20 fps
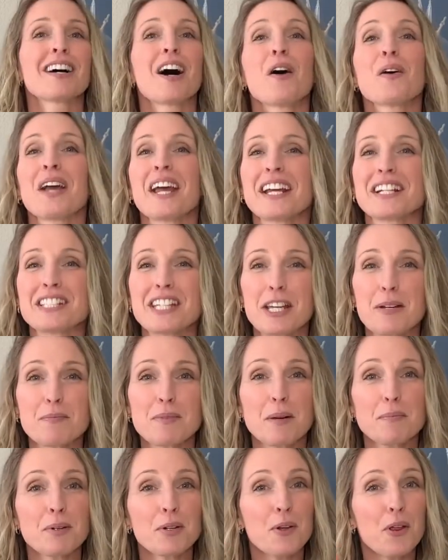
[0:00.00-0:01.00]
Okay, tip
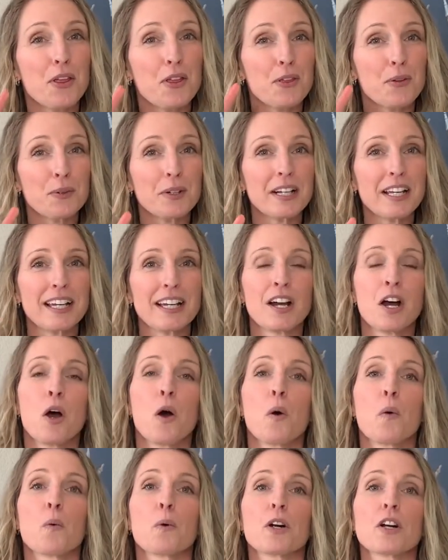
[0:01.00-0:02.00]
number 3,
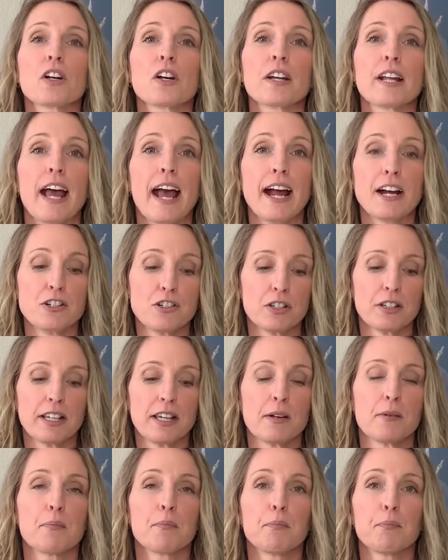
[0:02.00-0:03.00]
we're going to
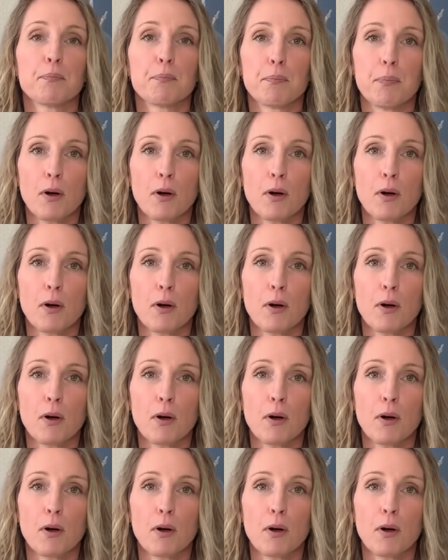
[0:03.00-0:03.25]
actually